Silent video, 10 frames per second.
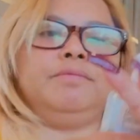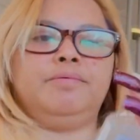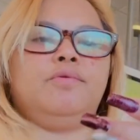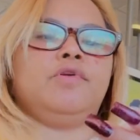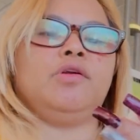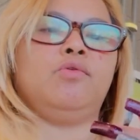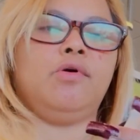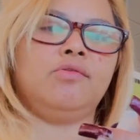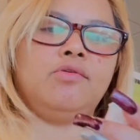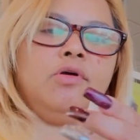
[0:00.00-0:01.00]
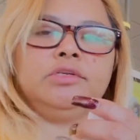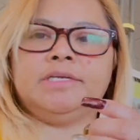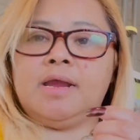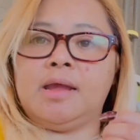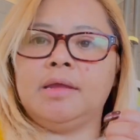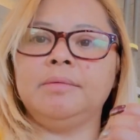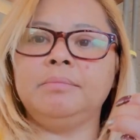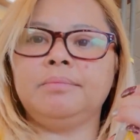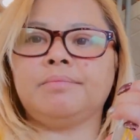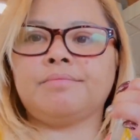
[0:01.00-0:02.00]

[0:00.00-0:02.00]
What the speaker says: for a long time.